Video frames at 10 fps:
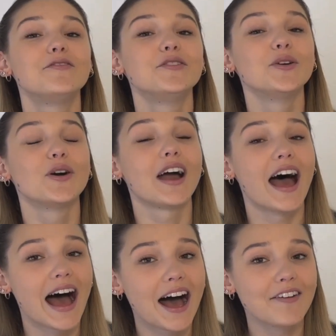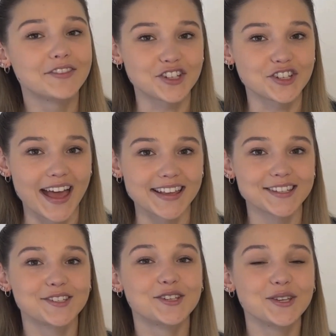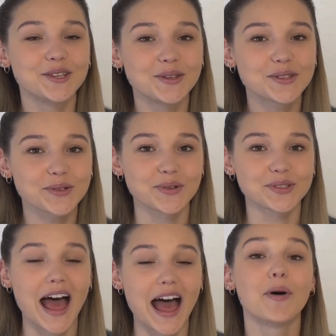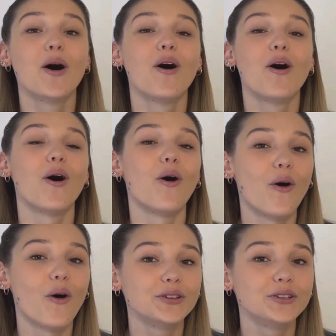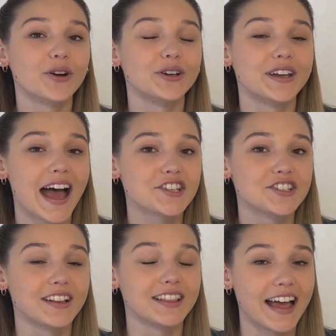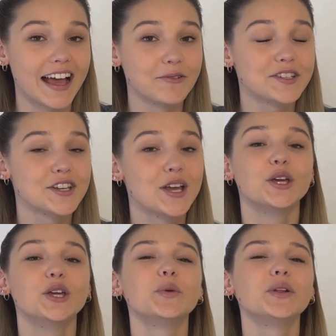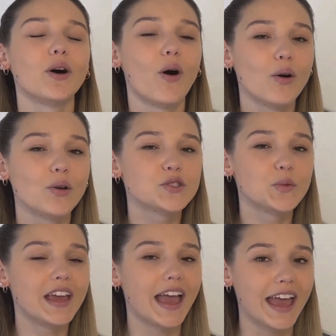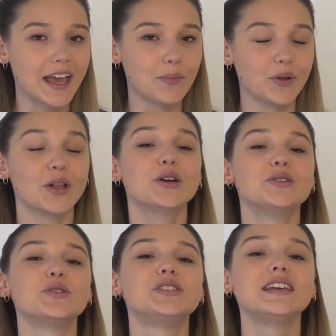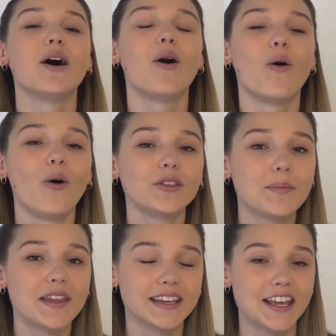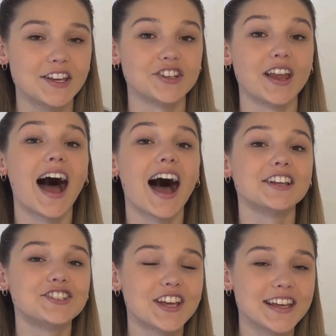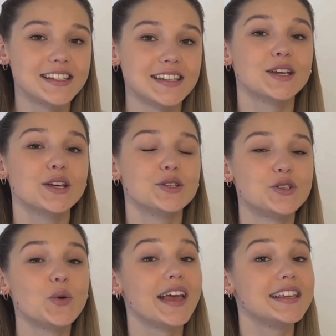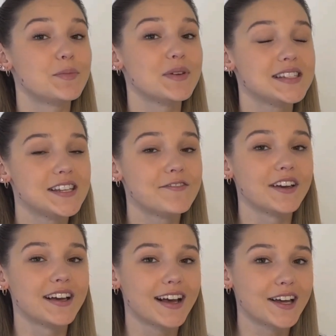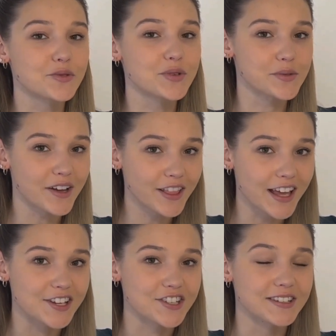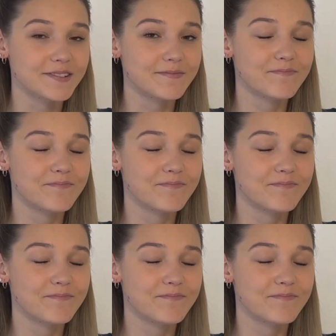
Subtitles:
If you have the chance to use CRUSE app on your national language, you will also be able to see all the medication adjusted to a specific country's regulation.